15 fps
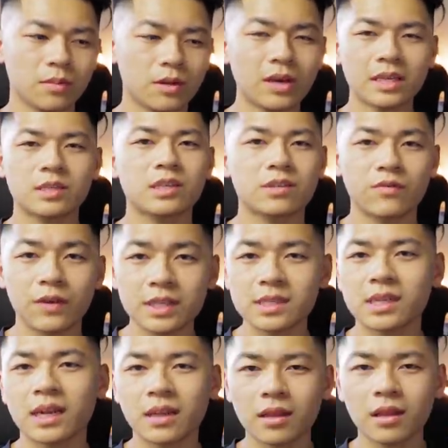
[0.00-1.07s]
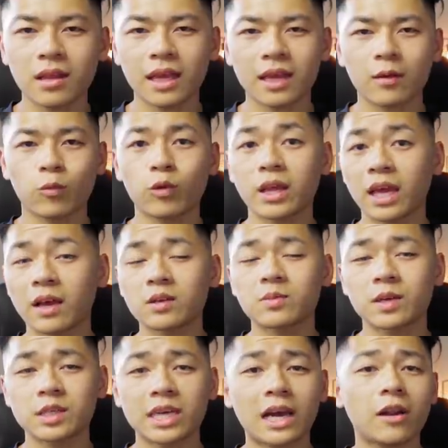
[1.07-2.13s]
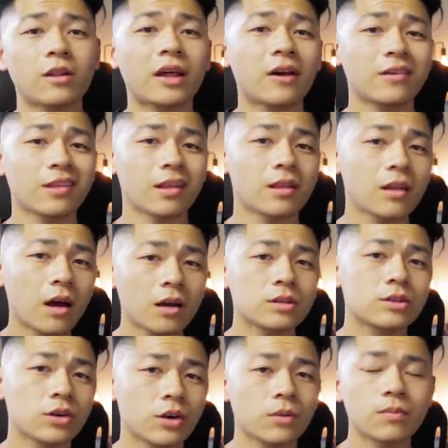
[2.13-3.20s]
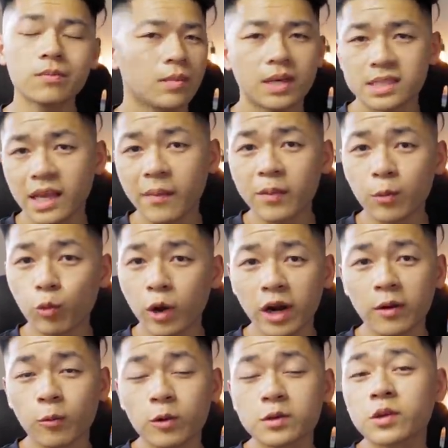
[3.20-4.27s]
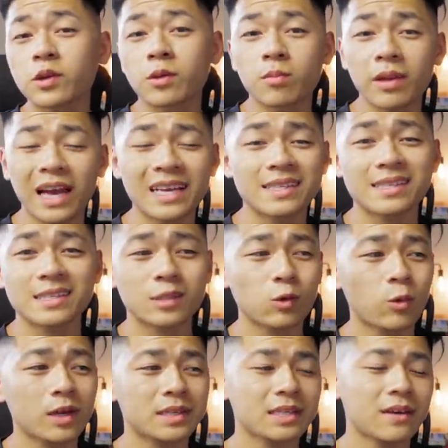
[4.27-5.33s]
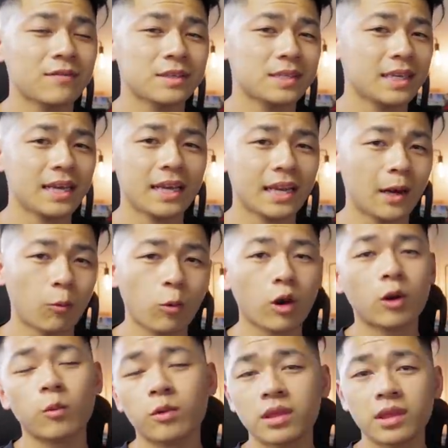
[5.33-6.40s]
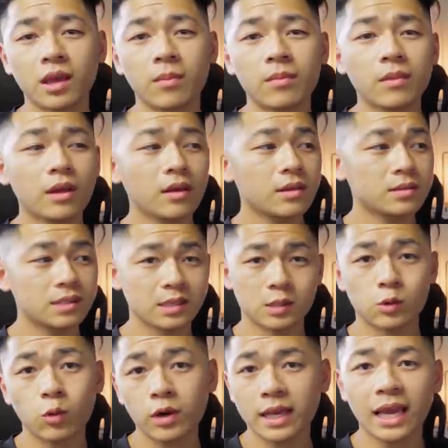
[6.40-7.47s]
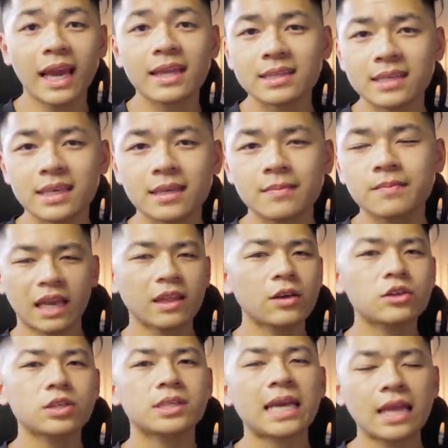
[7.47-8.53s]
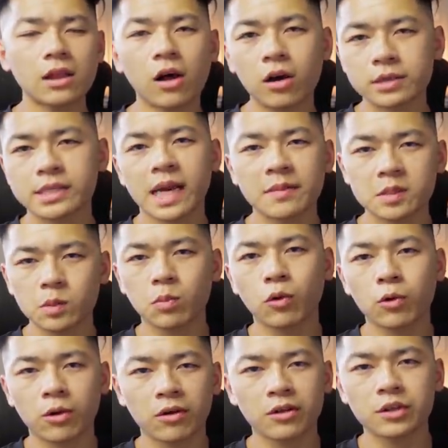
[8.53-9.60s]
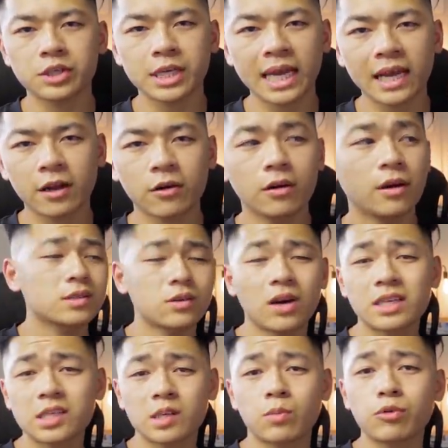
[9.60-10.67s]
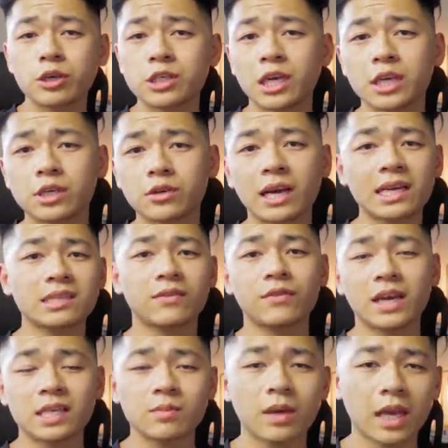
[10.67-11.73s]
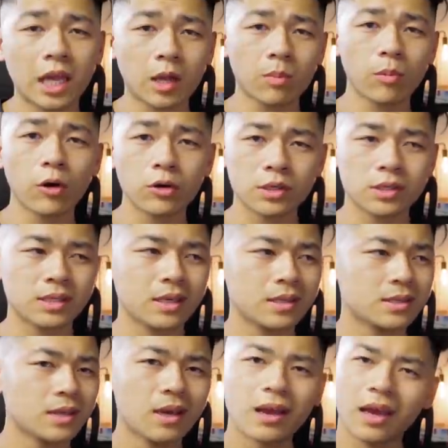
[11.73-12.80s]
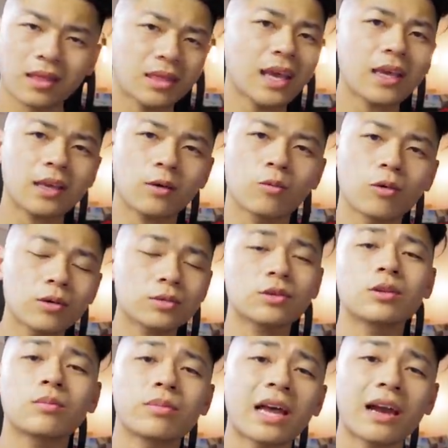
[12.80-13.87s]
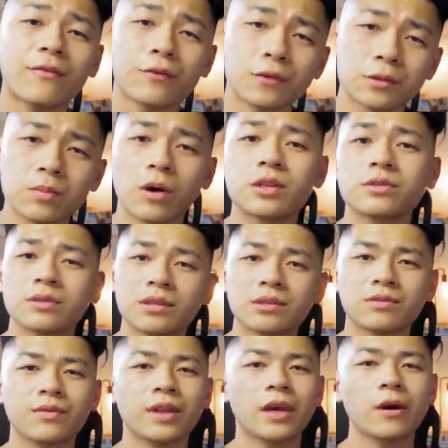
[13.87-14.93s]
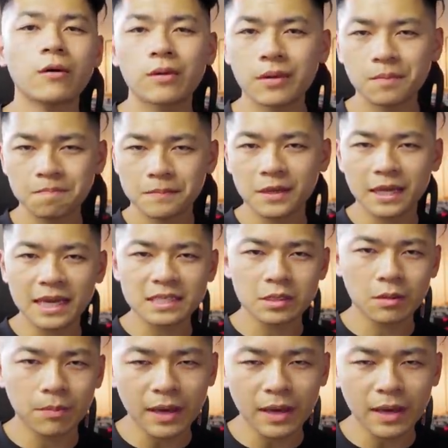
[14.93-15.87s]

you guys just visiting the link really helps my channel out in the long term, because I've been wearing Rose Gold and Black since twenty seventeen and working with them since twenty eighteen, and they're just a longtime supporter of the channel. So I just appreciate you guys if you guys make any purchases, and thank you Rose Gold and Black for sponsoring this video. You guys are the